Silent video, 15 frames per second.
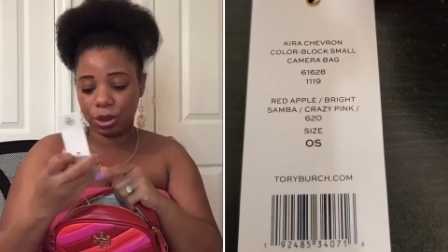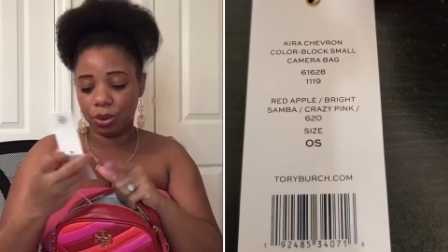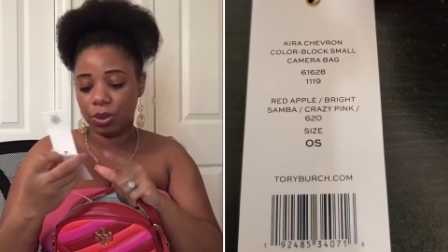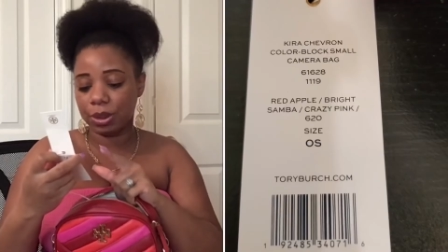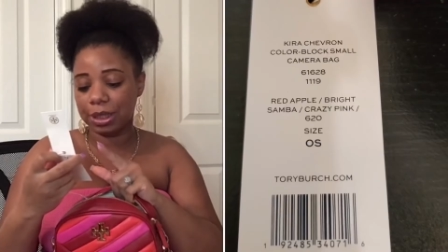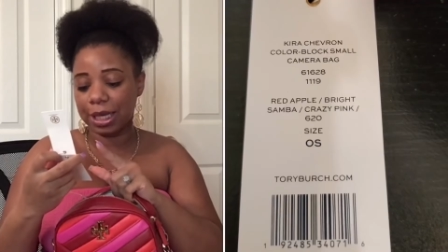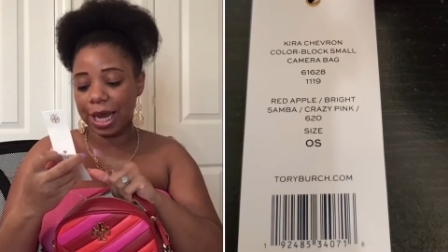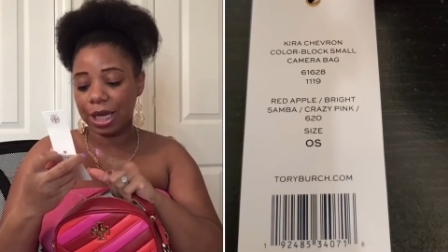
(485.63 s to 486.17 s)

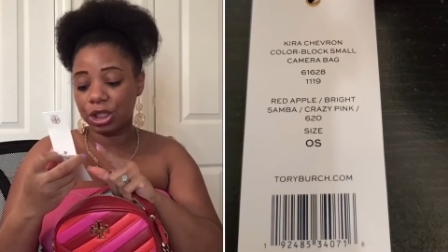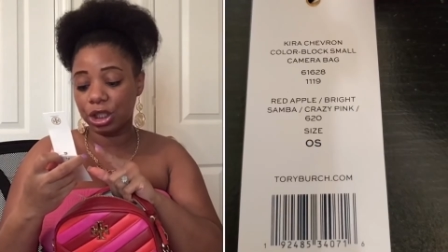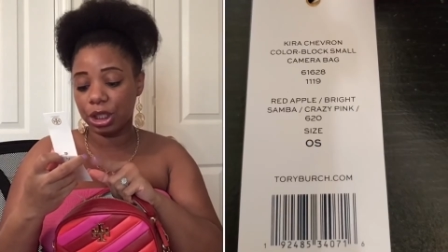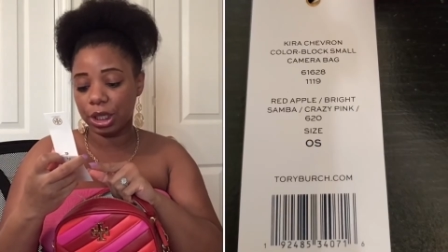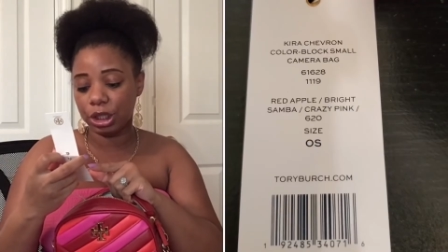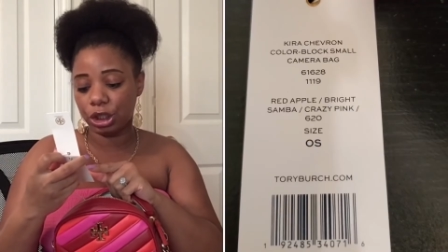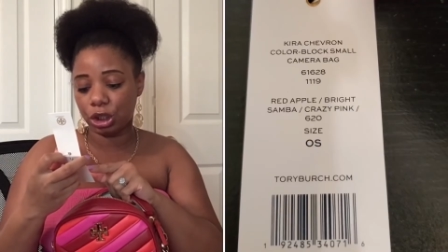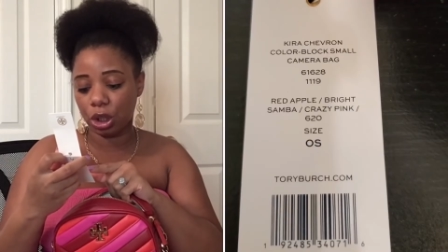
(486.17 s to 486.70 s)
because it actually
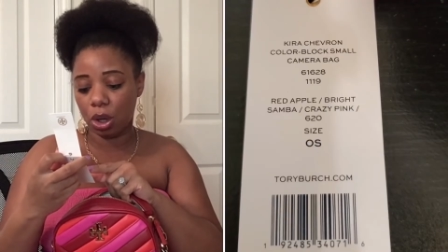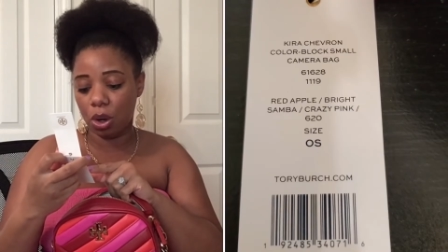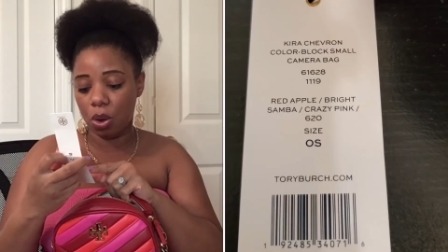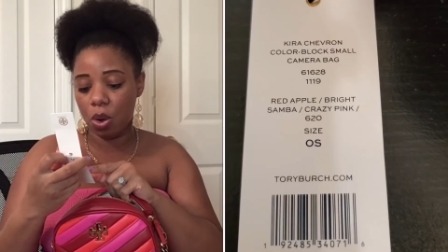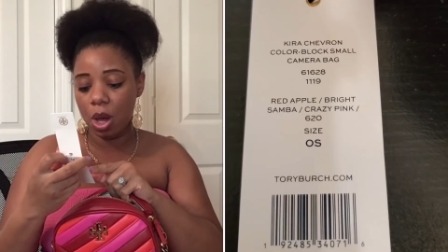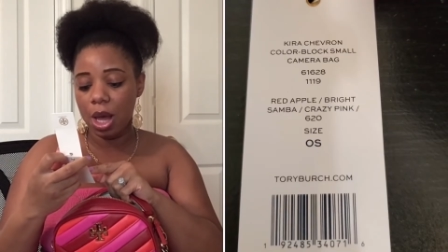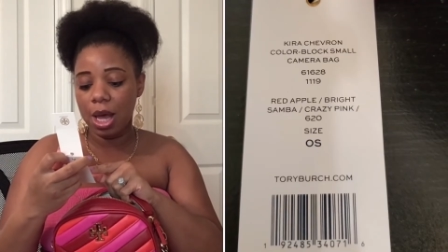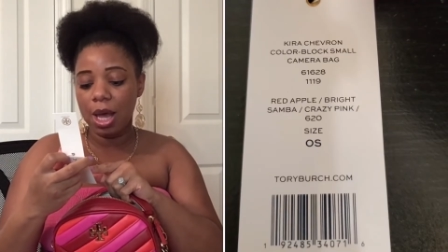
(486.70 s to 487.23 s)
does show
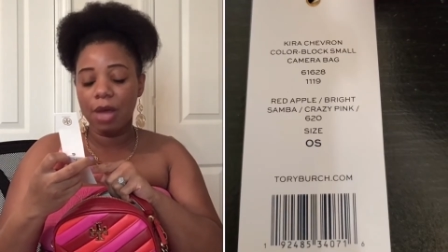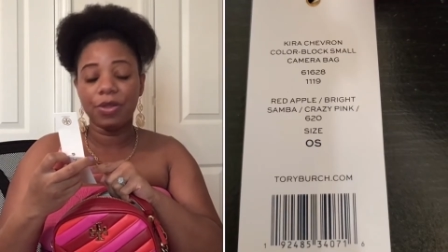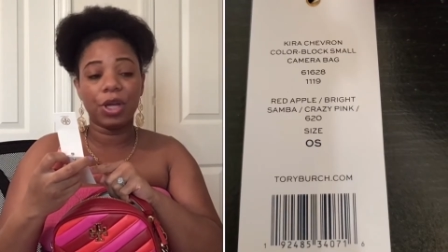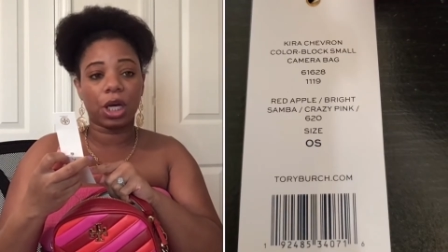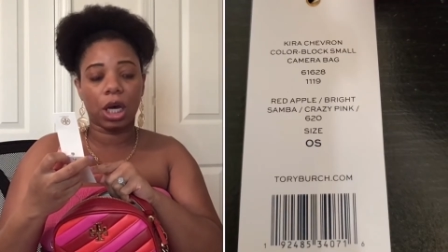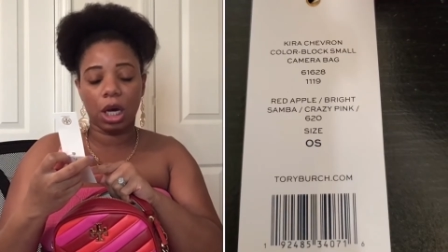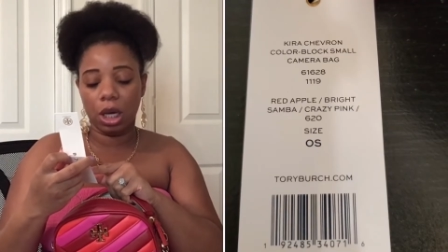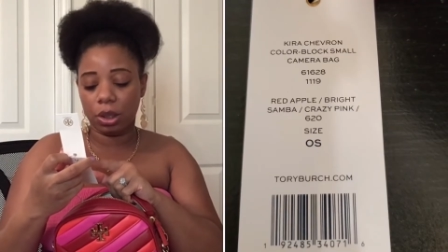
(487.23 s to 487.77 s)
the
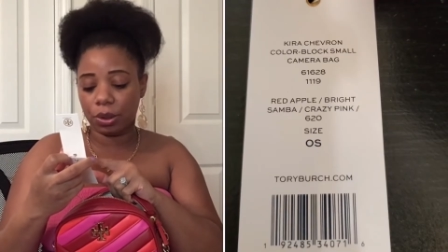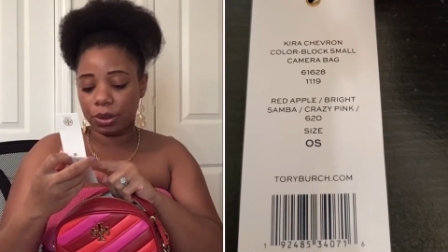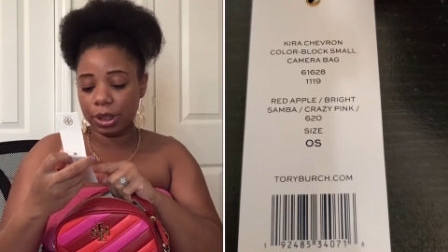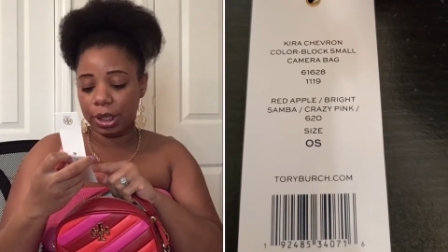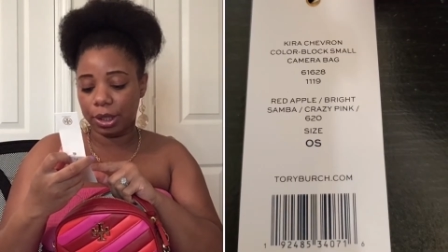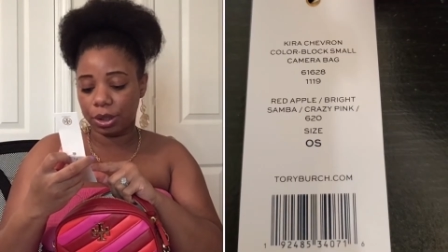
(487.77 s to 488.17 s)
colors here.